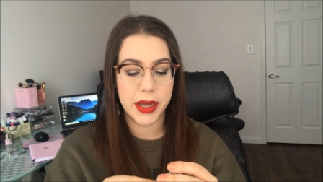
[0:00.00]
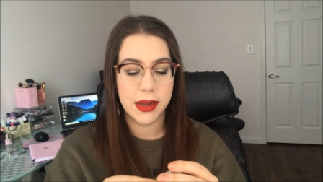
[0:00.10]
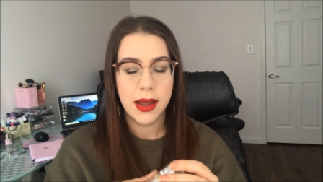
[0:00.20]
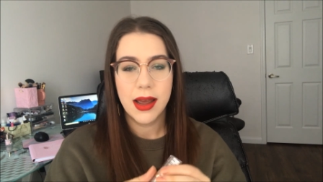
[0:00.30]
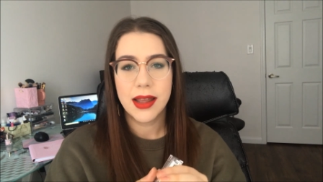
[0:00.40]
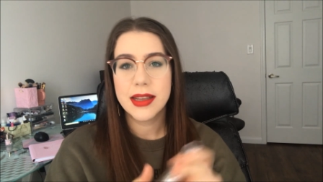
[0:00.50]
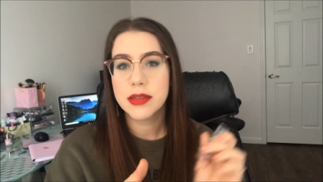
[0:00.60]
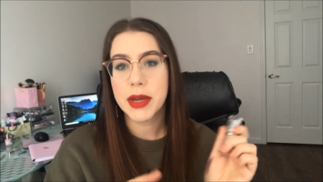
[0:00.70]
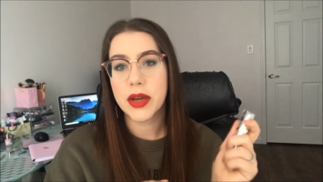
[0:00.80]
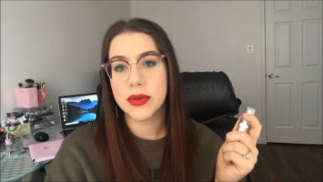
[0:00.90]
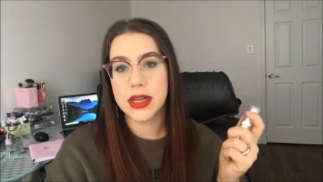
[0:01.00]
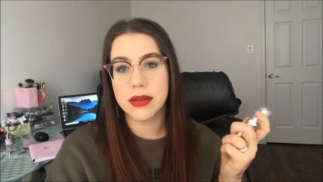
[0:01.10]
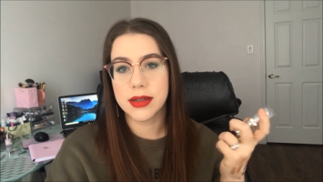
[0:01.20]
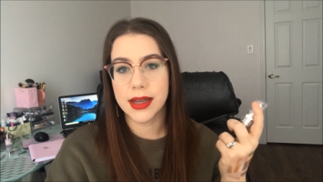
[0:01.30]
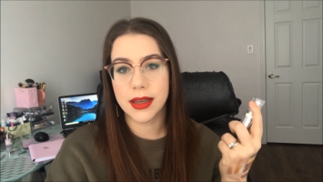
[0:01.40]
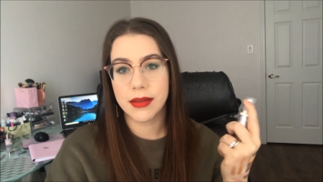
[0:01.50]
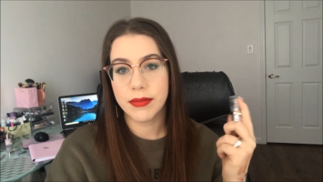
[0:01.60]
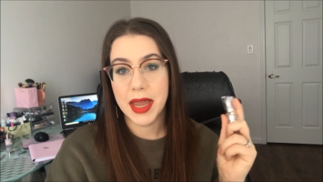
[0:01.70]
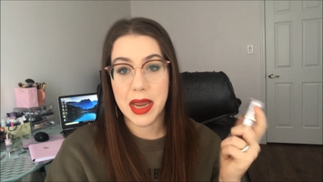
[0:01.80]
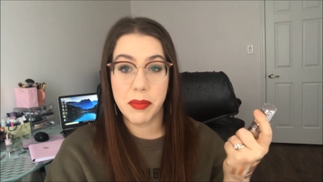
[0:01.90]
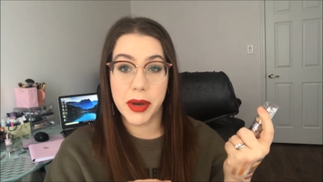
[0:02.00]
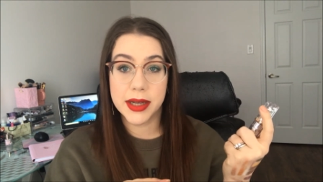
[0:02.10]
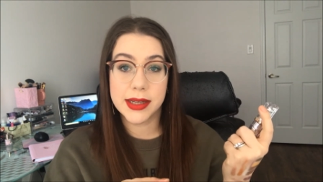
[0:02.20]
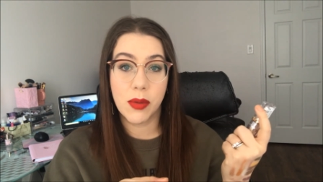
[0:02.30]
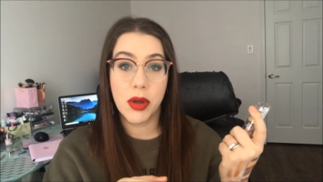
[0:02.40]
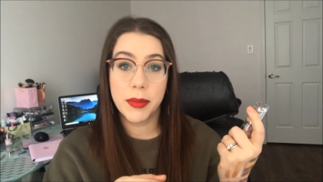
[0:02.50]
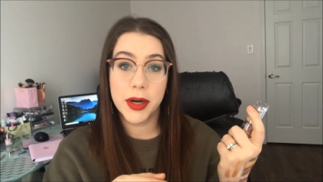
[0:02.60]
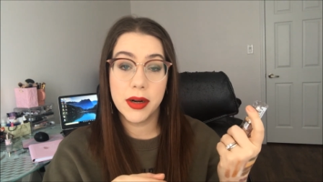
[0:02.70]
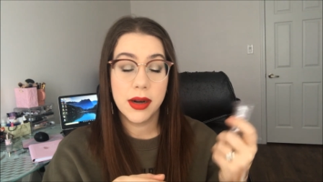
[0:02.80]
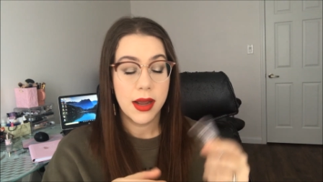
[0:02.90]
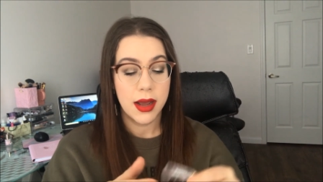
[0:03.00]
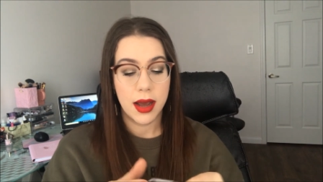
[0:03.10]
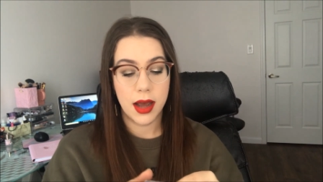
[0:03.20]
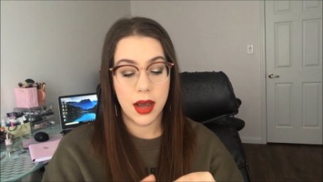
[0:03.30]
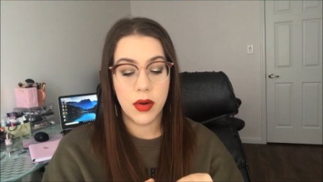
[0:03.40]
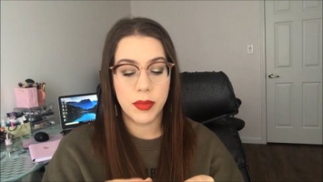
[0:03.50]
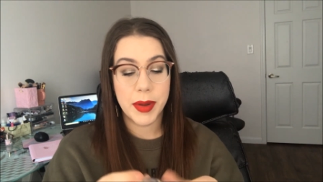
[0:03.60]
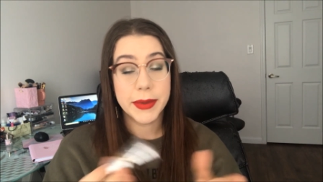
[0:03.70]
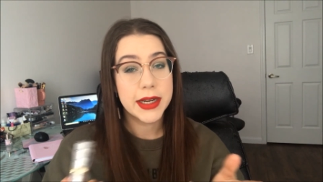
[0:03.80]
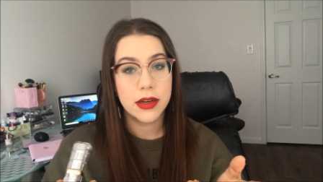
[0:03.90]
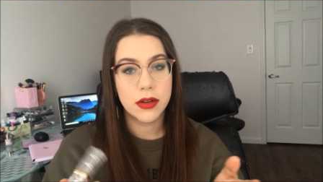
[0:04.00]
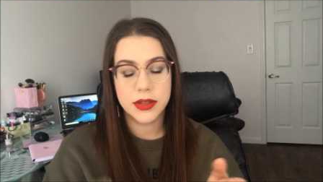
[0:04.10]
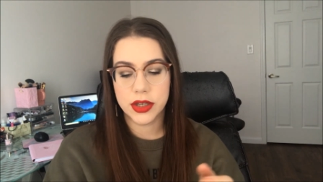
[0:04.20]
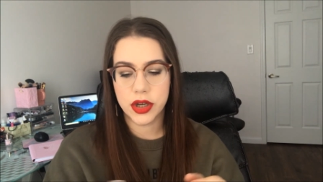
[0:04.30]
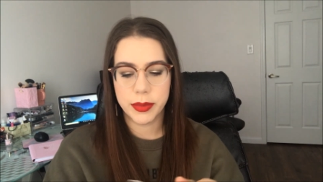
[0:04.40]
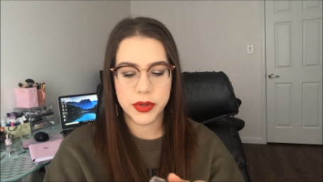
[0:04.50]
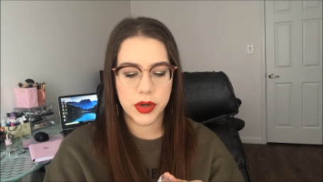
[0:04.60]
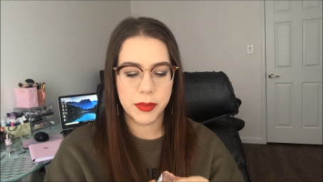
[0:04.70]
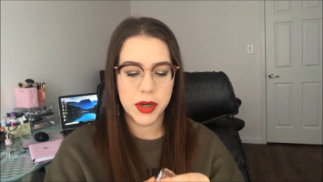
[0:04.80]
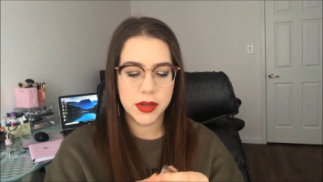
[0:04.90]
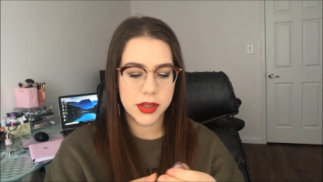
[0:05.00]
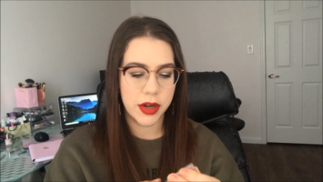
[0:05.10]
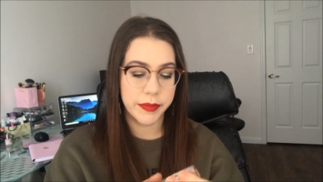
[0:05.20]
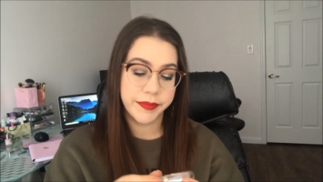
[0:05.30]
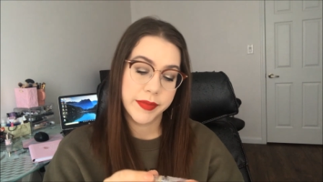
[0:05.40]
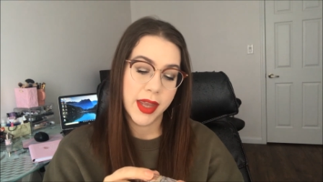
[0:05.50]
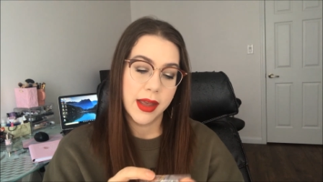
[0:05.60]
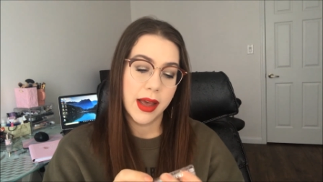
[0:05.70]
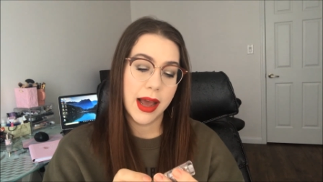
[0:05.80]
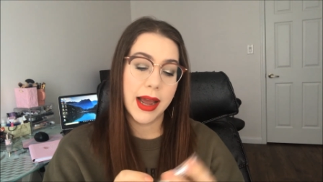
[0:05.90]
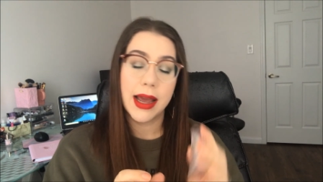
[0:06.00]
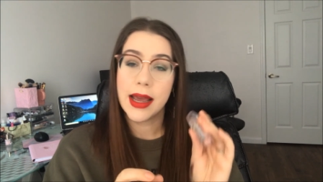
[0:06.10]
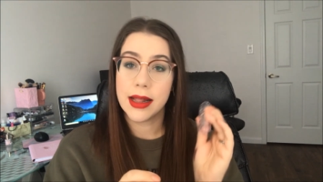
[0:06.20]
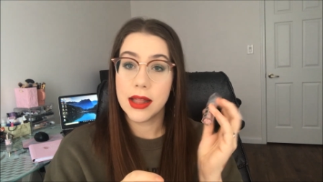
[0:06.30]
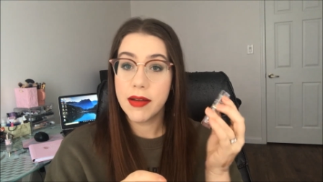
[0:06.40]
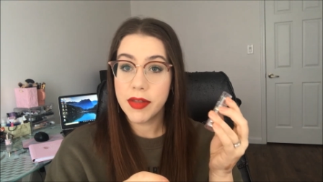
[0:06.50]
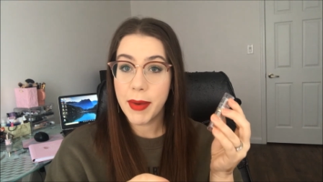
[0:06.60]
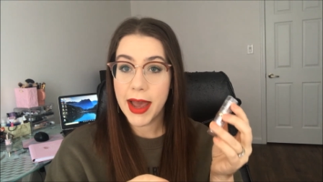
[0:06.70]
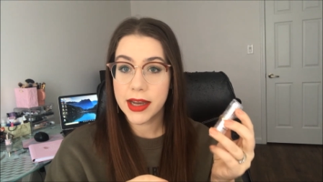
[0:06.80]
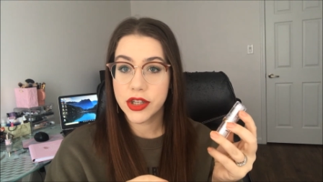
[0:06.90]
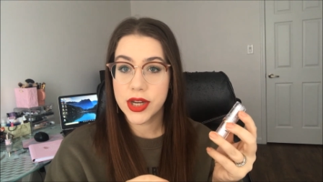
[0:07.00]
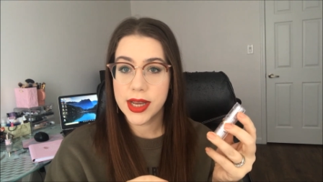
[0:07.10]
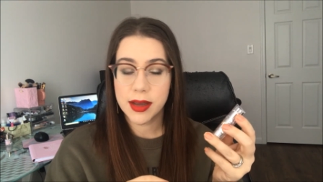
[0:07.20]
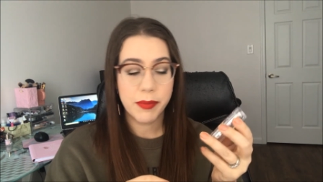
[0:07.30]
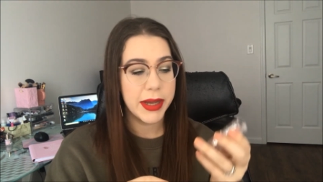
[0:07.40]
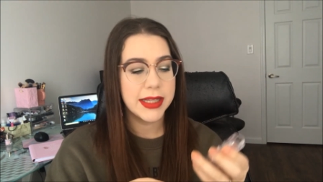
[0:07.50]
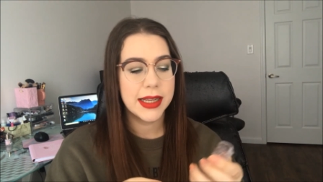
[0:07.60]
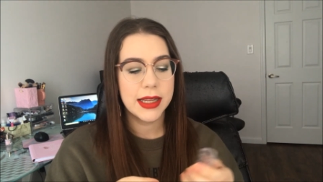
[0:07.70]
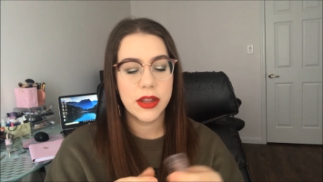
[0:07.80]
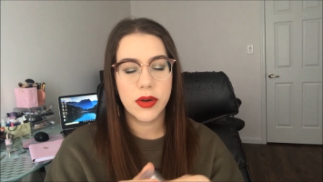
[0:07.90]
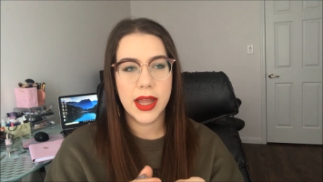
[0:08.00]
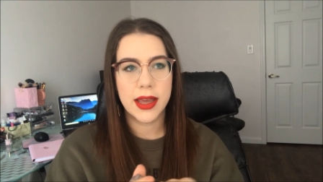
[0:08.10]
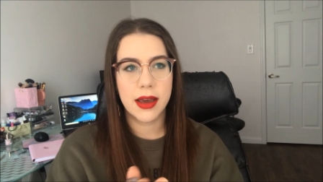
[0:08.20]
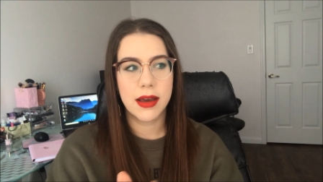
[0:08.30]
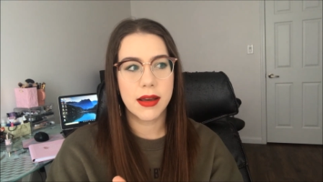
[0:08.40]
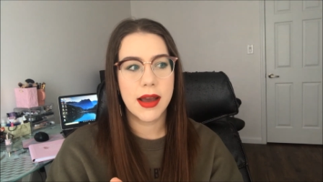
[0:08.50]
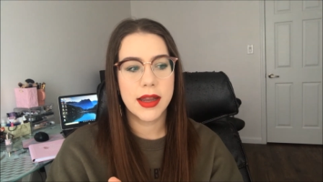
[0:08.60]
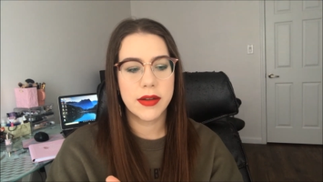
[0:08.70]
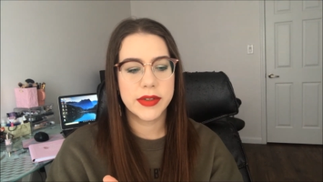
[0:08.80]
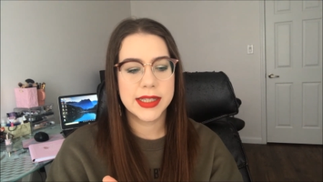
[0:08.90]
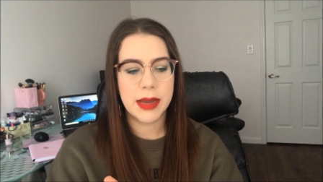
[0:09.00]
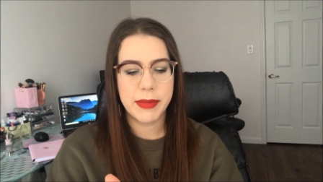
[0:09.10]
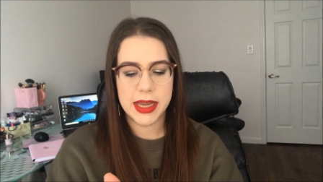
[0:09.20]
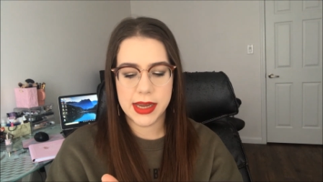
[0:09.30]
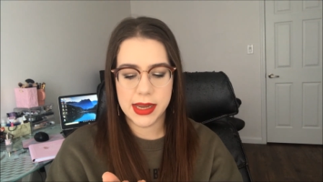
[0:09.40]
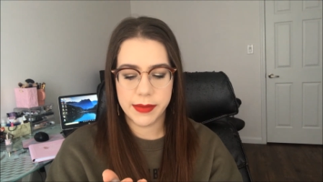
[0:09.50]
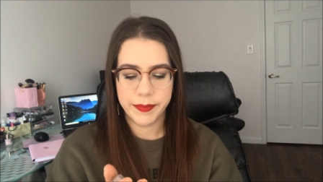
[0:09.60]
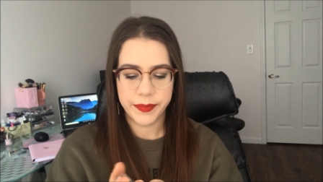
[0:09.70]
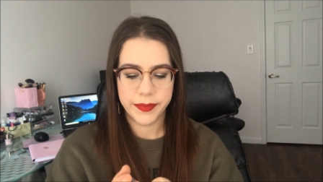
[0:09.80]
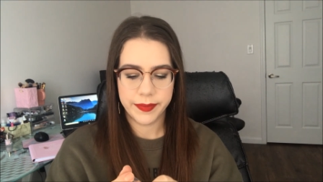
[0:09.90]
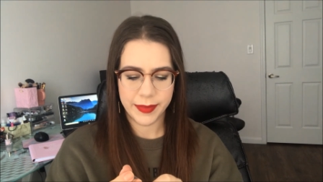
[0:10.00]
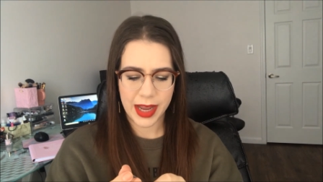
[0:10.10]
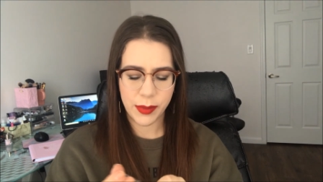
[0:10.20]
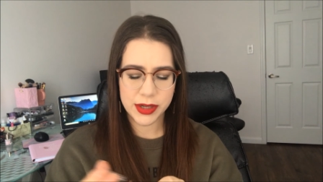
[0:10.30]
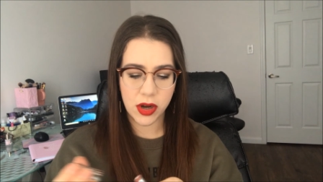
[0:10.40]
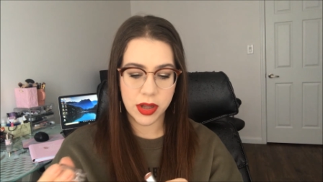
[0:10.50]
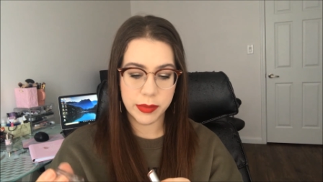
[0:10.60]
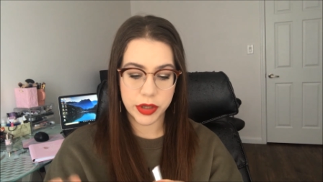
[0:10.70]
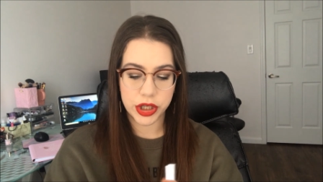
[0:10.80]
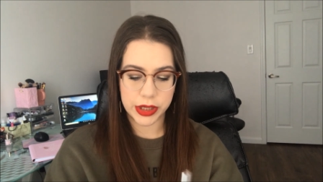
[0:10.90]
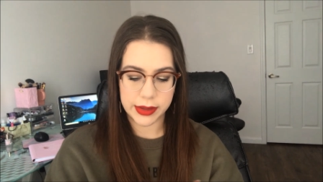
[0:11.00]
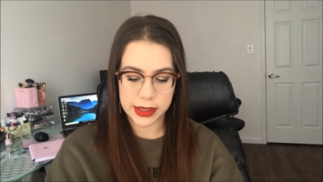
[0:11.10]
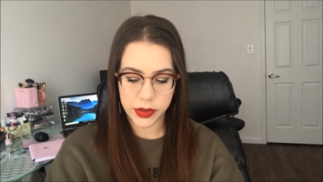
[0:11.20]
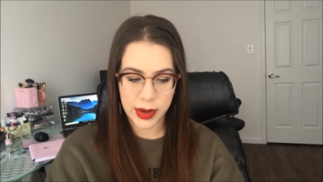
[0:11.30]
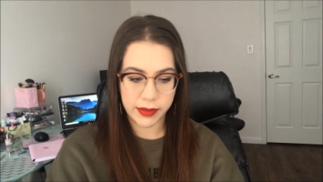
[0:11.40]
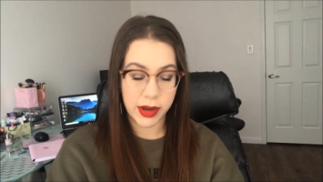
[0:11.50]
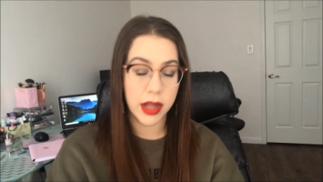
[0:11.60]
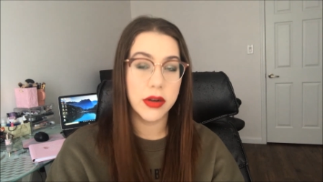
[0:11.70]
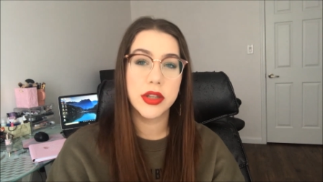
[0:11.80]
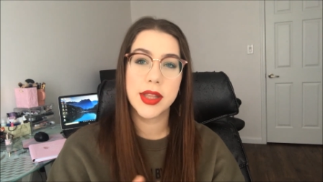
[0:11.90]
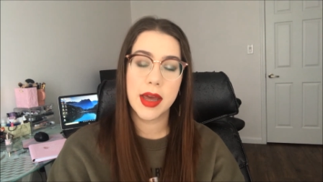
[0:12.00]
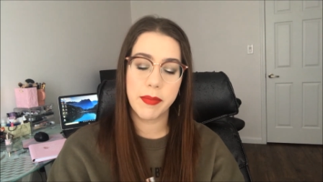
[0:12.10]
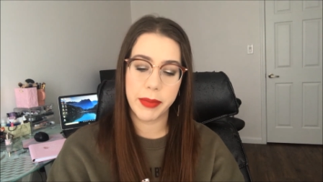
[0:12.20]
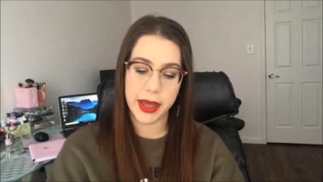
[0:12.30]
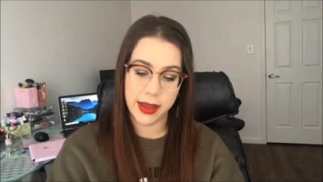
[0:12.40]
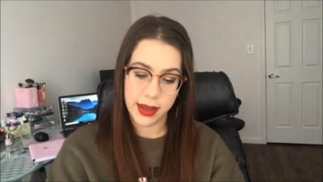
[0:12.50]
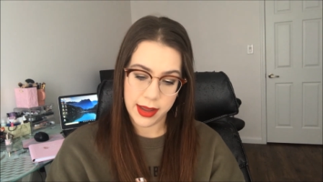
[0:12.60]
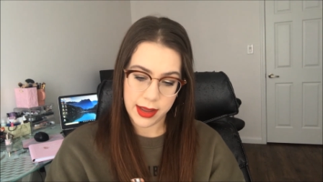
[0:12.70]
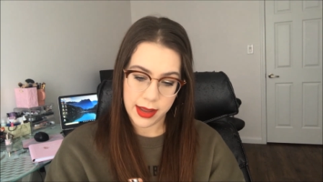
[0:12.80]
but these might go down to like $8 at Walmart, or maybe $10 at Shoppers Drug Mart. So I love the packaging. Basically, they're like a kind of semi, I wouldn't call them sheer. They do have color to them, but